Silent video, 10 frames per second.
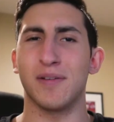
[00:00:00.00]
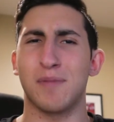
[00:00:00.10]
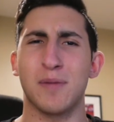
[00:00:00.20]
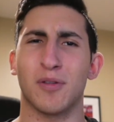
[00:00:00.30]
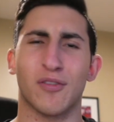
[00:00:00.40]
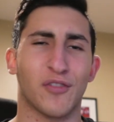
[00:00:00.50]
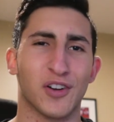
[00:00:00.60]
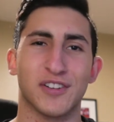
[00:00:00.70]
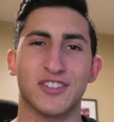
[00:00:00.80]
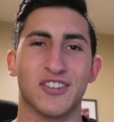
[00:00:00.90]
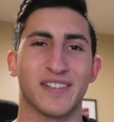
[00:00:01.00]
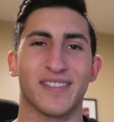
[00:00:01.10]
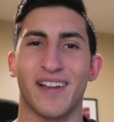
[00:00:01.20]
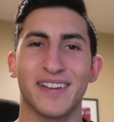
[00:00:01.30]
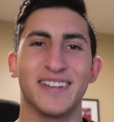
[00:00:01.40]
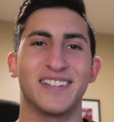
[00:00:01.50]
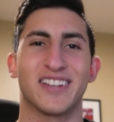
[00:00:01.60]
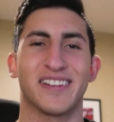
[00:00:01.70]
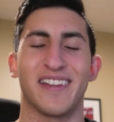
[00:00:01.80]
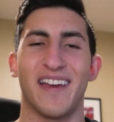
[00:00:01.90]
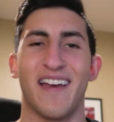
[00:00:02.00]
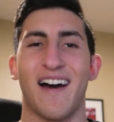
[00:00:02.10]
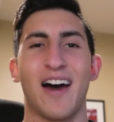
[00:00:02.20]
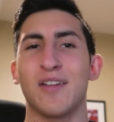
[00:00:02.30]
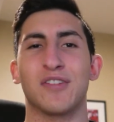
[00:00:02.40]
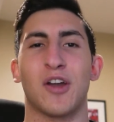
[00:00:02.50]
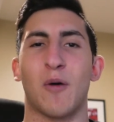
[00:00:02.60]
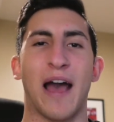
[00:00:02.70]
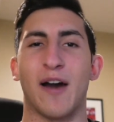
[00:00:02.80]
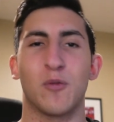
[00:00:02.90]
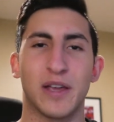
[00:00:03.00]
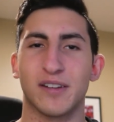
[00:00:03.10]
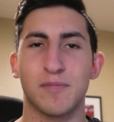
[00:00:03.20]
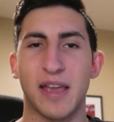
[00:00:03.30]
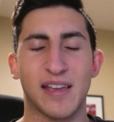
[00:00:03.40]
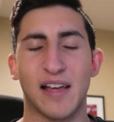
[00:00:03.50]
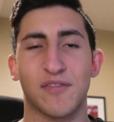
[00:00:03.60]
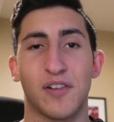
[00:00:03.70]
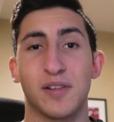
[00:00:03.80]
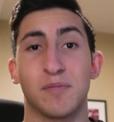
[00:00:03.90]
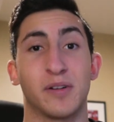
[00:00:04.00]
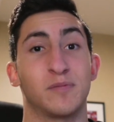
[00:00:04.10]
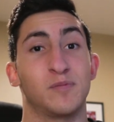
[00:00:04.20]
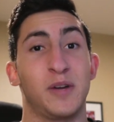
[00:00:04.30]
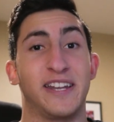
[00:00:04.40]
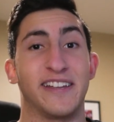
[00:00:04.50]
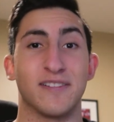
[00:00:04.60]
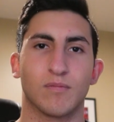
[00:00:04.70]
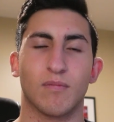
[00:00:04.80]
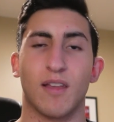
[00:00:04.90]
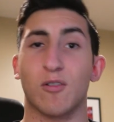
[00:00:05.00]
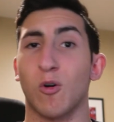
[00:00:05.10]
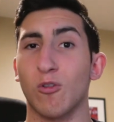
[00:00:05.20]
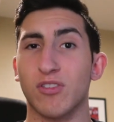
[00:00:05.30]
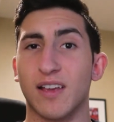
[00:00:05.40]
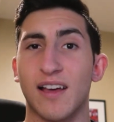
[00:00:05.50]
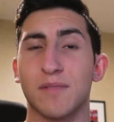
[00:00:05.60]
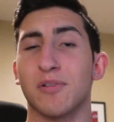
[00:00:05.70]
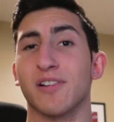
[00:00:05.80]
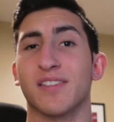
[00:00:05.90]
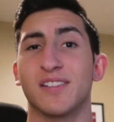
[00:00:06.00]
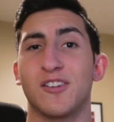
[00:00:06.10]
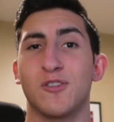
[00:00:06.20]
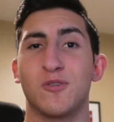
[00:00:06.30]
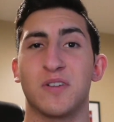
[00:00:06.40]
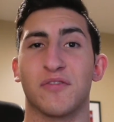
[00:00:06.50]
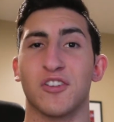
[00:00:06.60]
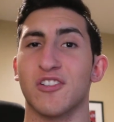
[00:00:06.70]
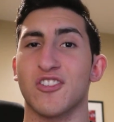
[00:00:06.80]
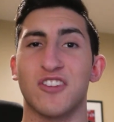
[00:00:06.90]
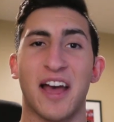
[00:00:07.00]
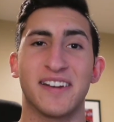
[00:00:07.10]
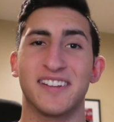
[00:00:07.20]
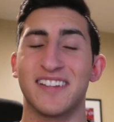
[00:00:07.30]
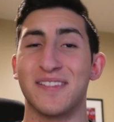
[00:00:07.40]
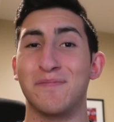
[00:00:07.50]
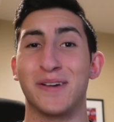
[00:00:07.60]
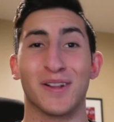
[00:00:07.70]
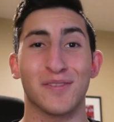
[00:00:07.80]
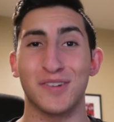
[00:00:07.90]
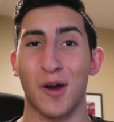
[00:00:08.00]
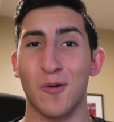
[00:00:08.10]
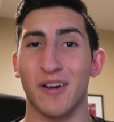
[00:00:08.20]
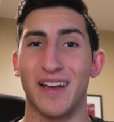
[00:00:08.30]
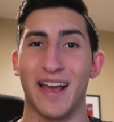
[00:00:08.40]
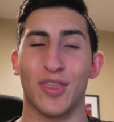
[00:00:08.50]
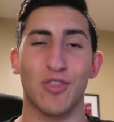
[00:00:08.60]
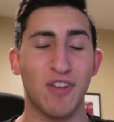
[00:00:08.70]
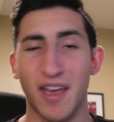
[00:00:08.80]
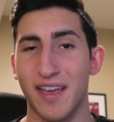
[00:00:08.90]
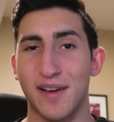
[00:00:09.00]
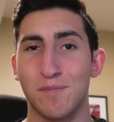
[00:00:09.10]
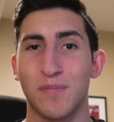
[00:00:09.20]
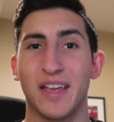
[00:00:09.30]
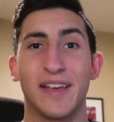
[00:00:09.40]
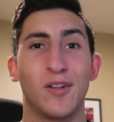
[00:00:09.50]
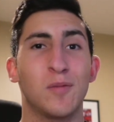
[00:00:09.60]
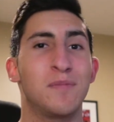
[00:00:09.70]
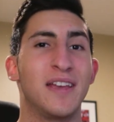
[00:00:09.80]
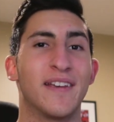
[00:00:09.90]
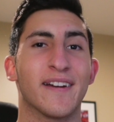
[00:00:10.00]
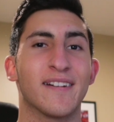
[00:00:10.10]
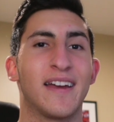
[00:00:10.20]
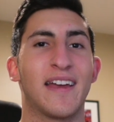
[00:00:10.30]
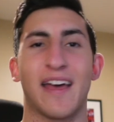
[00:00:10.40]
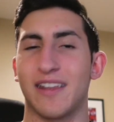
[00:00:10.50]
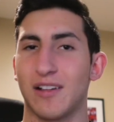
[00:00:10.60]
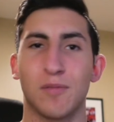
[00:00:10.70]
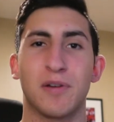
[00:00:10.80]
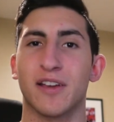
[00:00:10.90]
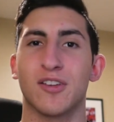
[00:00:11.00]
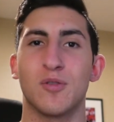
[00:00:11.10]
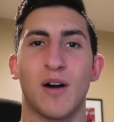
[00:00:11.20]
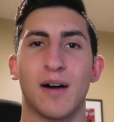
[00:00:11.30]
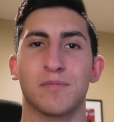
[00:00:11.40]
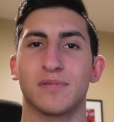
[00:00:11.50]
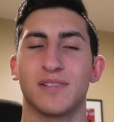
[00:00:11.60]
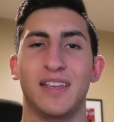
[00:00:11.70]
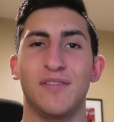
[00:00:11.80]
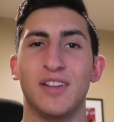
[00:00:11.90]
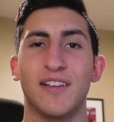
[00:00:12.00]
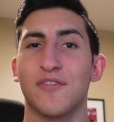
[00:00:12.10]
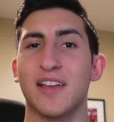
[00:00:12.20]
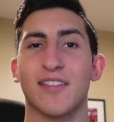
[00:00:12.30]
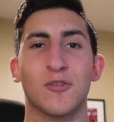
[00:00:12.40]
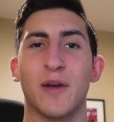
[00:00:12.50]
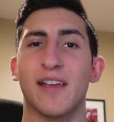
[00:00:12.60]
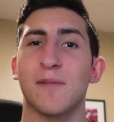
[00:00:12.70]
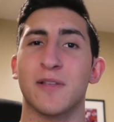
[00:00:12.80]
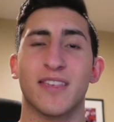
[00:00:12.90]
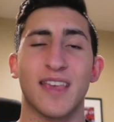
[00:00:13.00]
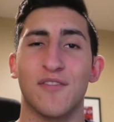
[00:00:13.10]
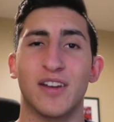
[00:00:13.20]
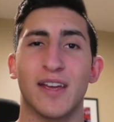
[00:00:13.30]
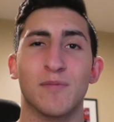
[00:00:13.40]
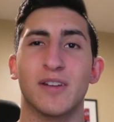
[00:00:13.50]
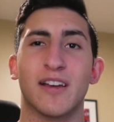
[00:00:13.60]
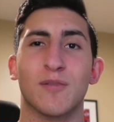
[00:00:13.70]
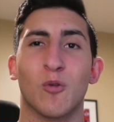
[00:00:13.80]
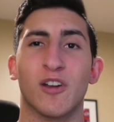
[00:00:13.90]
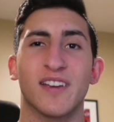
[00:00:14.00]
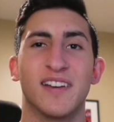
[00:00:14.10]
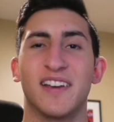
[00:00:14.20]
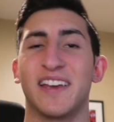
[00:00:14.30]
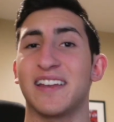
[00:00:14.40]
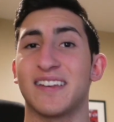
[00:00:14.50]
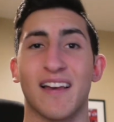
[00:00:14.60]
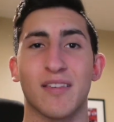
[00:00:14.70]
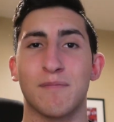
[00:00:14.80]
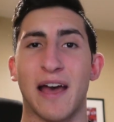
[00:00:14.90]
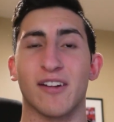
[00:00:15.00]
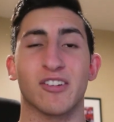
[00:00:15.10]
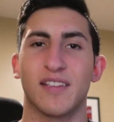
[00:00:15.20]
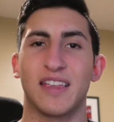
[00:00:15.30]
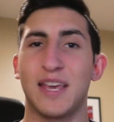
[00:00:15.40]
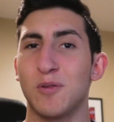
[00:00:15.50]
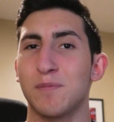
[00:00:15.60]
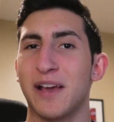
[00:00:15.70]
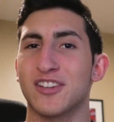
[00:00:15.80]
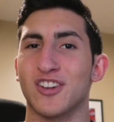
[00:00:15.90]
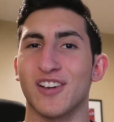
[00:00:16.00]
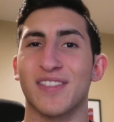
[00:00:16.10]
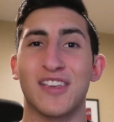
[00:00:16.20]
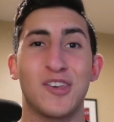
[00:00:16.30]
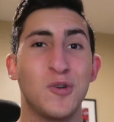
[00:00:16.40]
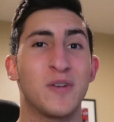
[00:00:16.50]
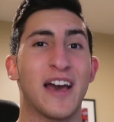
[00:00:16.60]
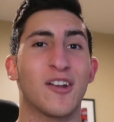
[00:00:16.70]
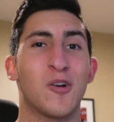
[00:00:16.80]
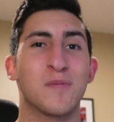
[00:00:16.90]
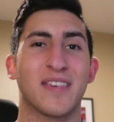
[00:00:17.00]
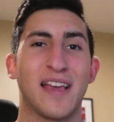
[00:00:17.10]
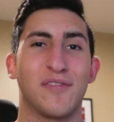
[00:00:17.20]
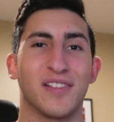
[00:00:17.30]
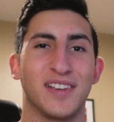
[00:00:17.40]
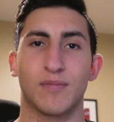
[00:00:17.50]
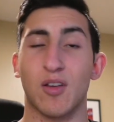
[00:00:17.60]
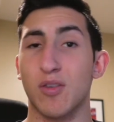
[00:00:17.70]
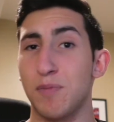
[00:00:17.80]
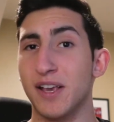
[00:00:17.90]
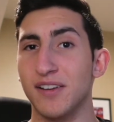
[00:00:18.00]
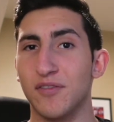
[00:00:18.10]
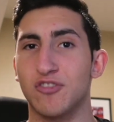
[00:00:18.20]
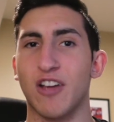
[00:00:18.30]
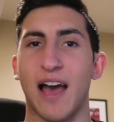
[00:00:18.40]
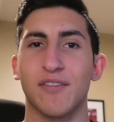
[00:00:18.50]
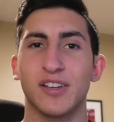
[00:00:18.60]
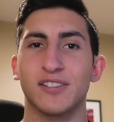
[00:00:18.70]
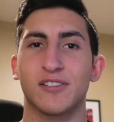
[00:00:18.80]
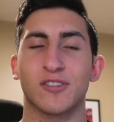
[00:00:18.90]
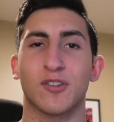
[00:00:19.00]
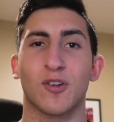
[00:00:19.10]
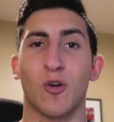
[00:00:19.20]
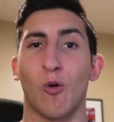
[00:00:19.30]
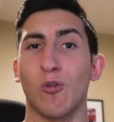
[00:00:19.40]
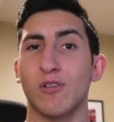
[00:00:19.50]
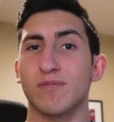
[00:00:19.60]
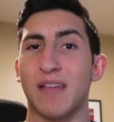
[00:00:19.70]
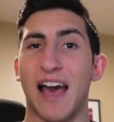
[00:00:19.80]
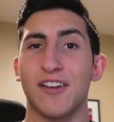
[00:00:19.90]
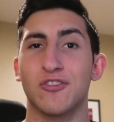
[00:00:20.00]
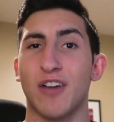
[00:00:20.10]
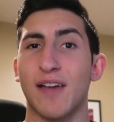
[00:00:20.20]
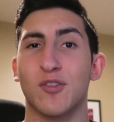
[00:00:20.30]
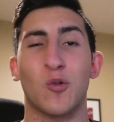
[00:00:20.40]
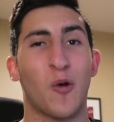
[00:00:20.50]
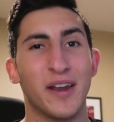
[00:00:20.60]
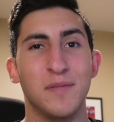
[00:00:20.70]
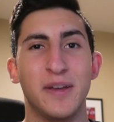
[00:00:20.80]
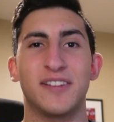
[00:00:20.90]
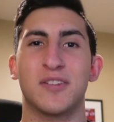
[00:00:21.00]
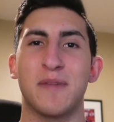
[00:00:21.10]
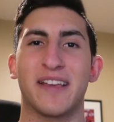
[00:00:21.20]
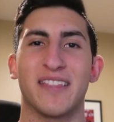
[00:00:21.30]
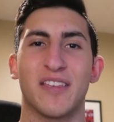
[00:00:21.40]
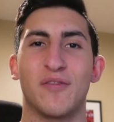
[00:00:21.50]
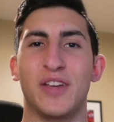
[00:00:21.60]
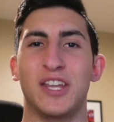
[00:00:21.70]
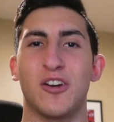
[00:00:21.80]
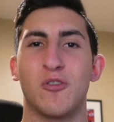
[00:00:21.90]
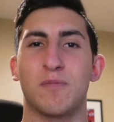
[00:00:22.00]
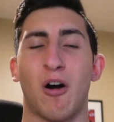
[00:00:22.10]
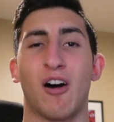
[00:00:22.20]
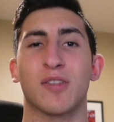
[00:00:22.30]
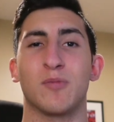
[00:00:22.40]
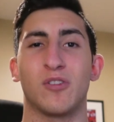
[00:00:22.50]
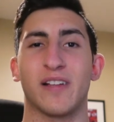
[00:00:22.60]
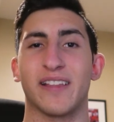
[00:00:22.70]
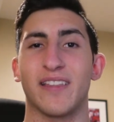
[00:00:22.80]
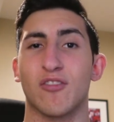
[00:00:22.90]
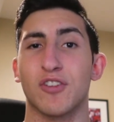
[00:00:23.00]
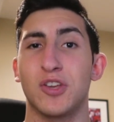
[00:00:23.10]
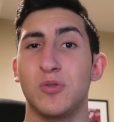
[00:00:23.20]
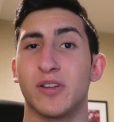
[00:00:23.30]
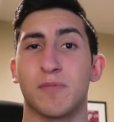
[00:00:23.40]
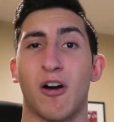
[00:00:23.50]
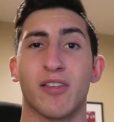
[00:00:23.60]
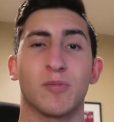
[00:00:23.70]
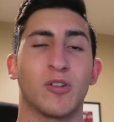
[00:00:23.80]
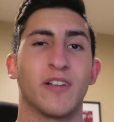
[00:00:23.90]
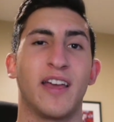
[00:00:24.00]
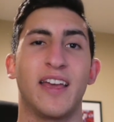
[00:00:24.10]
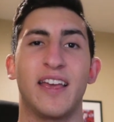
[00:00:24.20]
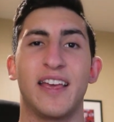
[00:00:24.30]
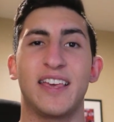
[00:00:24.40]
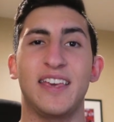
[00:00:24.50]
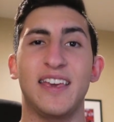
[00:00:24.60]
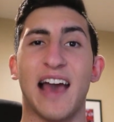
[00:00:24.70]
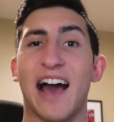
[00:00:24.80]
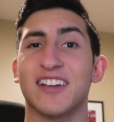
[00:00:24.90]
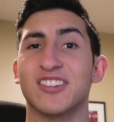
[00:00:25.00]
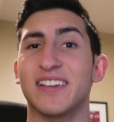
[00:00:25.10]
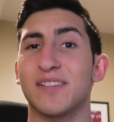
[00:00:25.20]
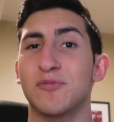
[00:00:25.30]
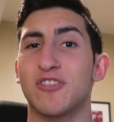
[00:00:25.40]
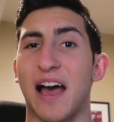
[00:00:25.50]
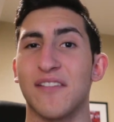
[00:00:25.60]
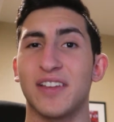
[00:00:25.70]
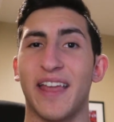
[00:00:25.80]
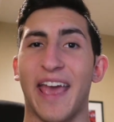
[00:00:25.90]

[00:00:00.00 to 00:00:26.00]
people's furniture and luggage, and I don't even know how we ended up making that fun, but we did. Now, Cole's the kind of person who, if you're stranded in the middle of nowhere at 3 a.m., he'll be there and he'll pick you up. Even if he has to wake up at 7 a.m. the next morning, it doesn't matter. He will make sure that you get home safely. Now, speaking of driving, Cole had to drive quite a bit to make this video possible and this reunion possible. He actually ended up driving